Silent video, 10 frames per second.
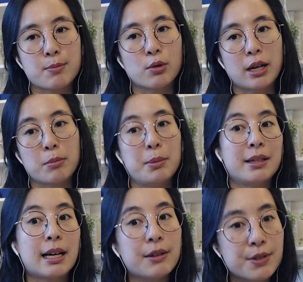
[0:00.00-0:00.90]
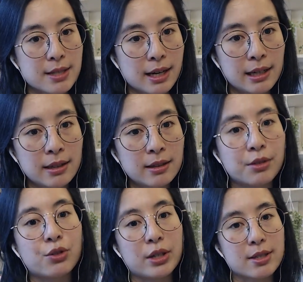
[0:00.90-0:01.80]
is more like maybe lifestyle
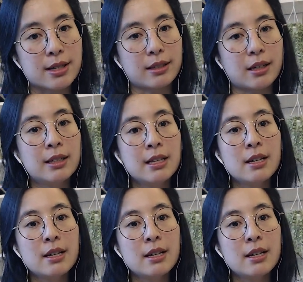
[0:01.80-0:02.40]
and things like that.